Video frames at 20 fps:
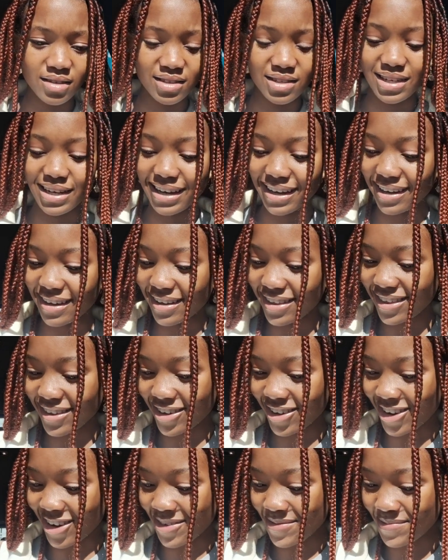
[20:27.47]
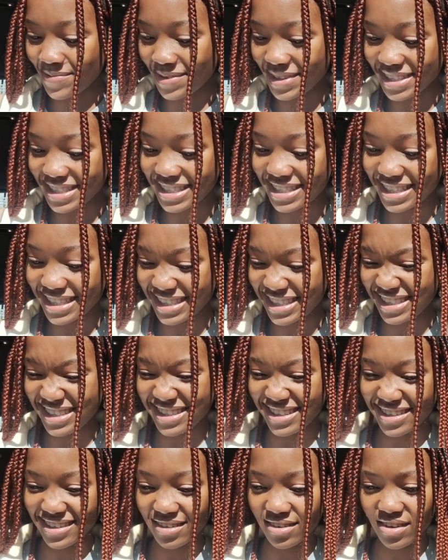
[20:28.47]
Check the
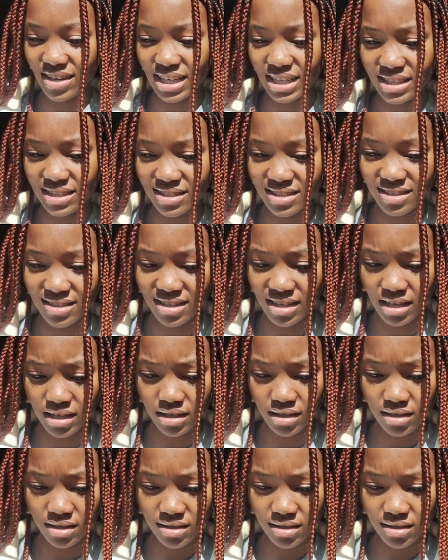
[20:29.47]
competition, what? Eh?